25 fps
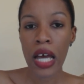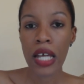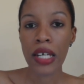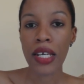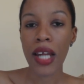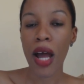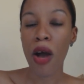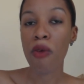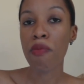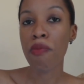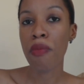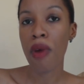
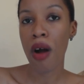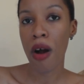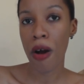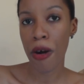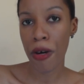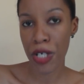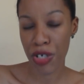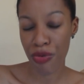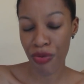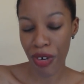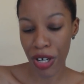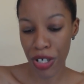Now,
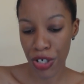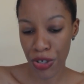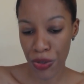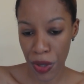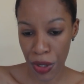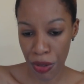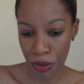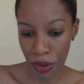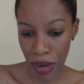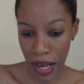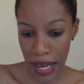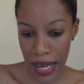Mars
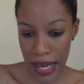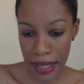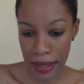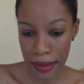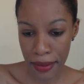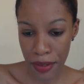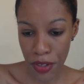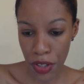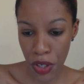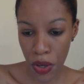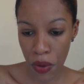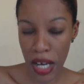retrograde.
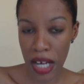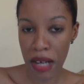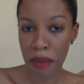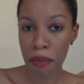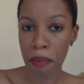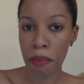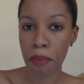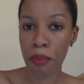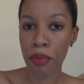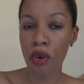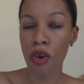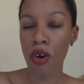So
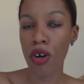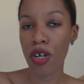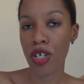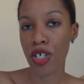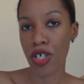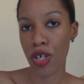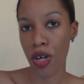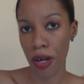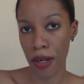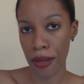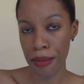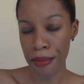in broad
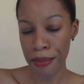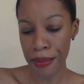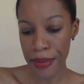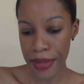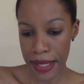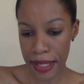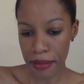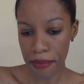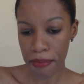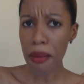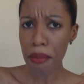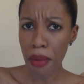
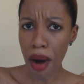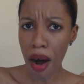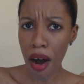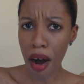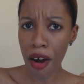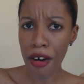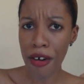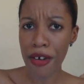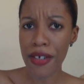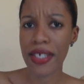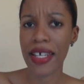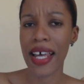terms,
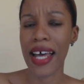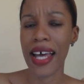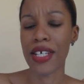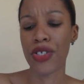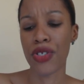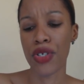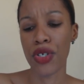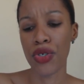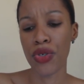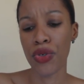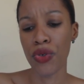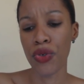Mars has
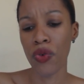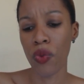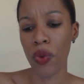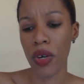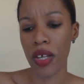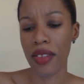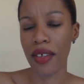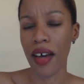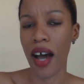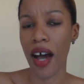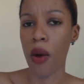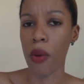to do
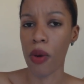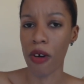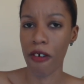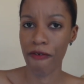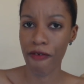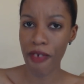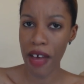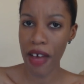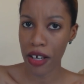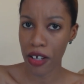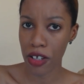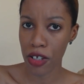with our
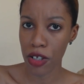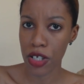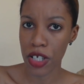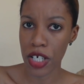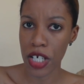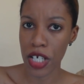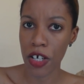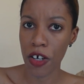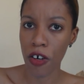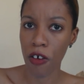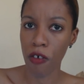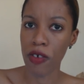
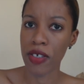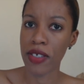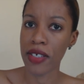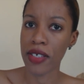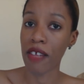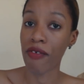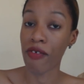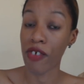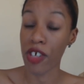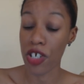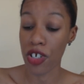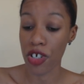faculty of
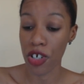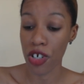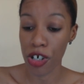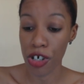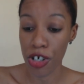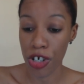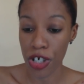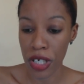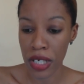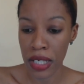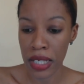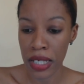
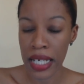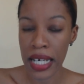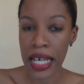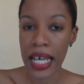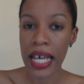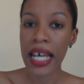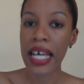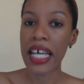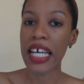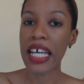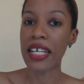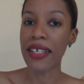self-assertion,
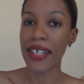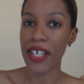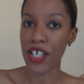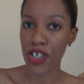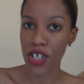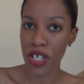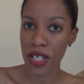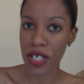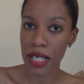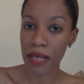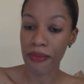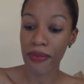
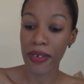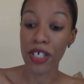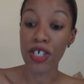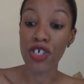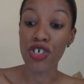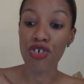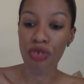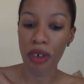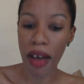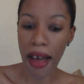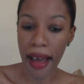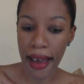initiative,
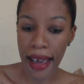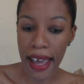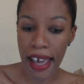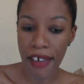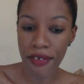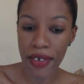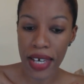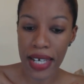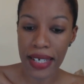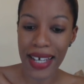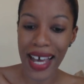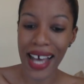and
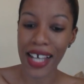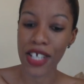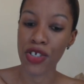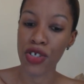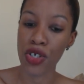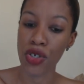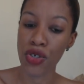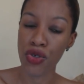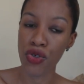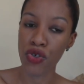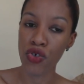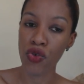drive. It has
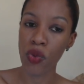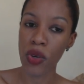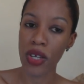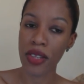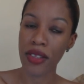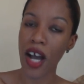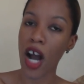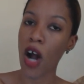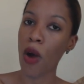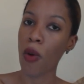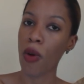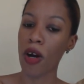to do
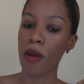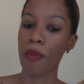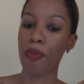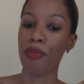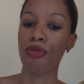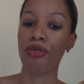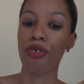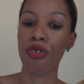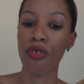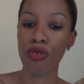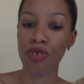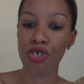with our
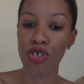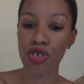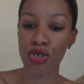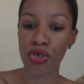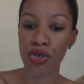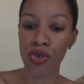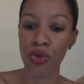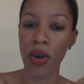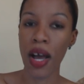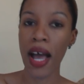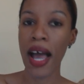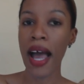approach
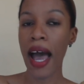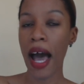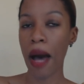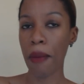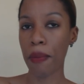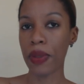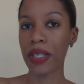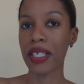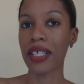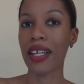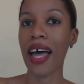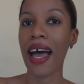to
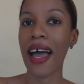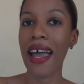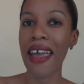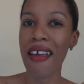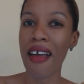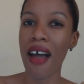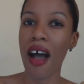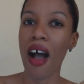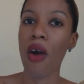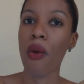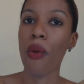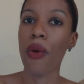
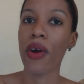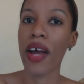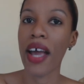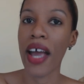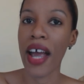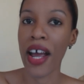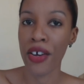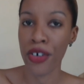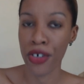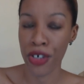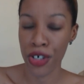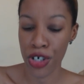applying our
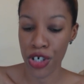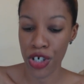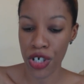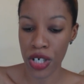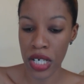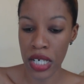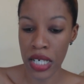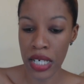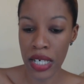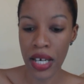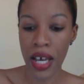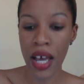
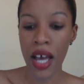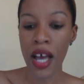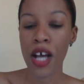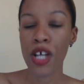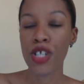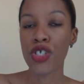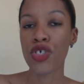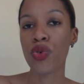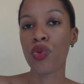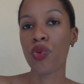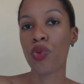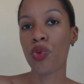energy
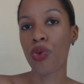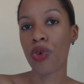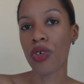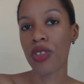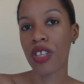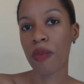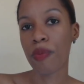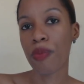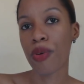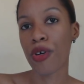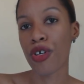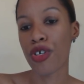toward
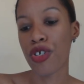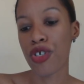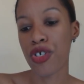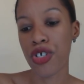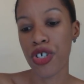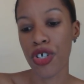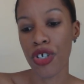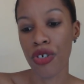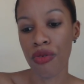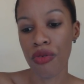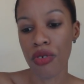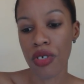the
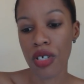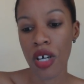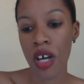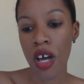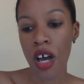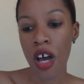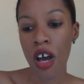pursuit